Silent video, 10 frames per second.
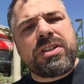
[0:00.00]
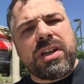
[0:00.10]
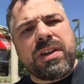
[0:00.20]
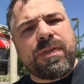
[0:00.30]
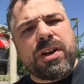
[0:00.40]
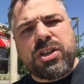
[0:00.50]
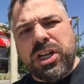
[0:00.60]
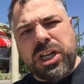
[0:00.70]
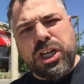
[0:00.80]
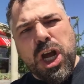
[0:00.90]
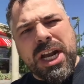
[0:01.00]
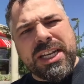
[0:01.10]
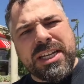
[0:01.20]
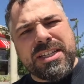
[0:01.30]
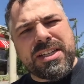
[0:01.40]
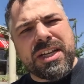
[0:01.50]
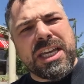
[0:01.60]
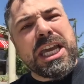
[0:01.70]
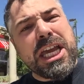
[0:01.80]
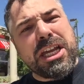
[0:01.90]
Kentucky Fried Chicken, not in
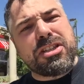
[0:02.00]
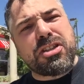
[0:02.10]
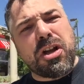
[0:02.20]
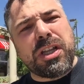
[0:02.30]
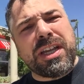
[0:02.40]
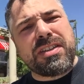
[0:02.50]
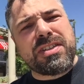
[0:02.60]
Kentucky, in Salt Lake